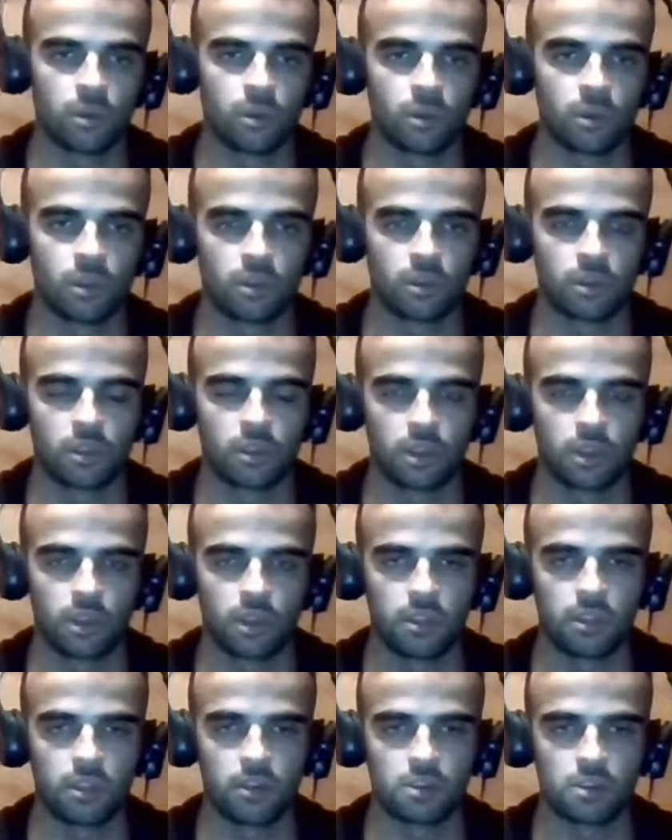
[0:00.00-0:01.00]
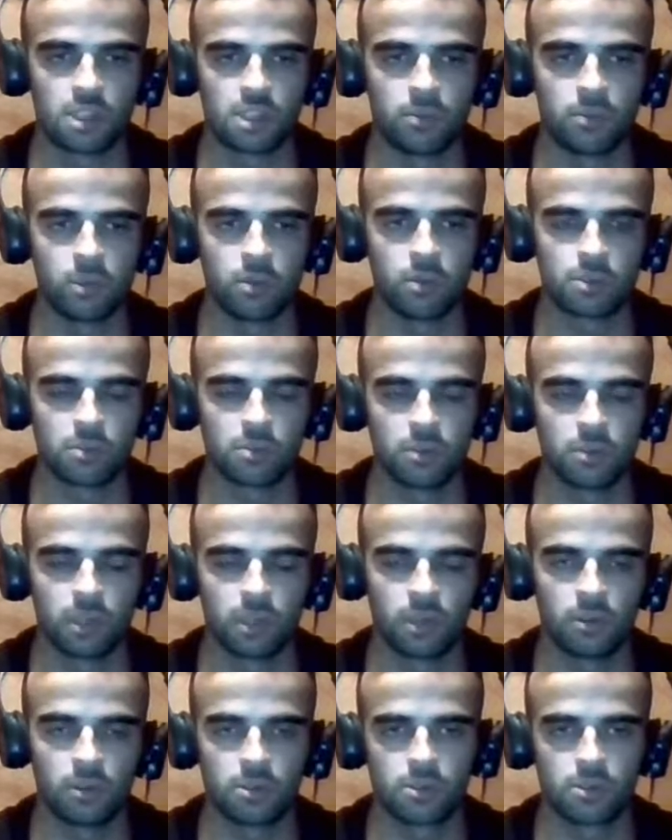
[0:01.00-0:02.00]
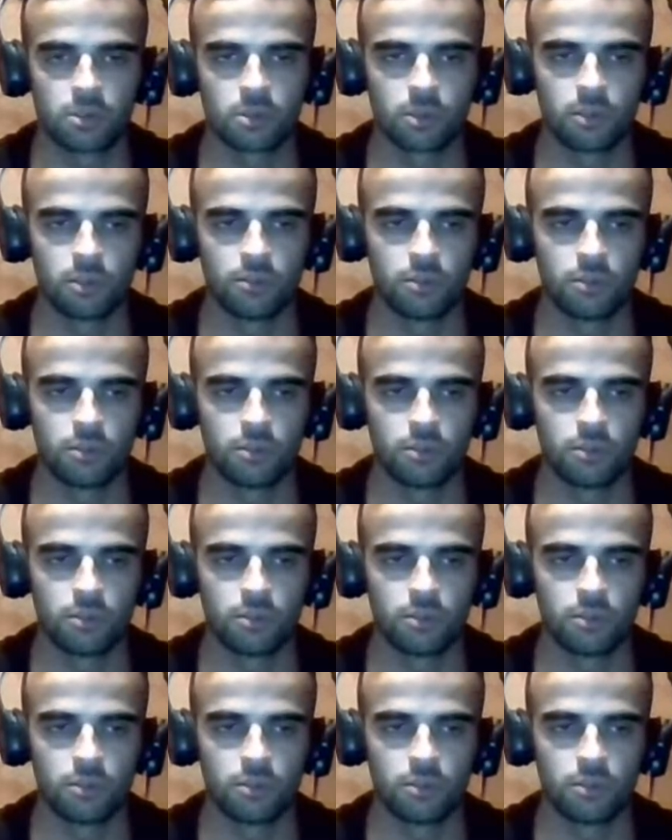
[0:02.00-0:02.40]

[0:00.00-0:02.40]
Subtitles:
I think the same rules apply also if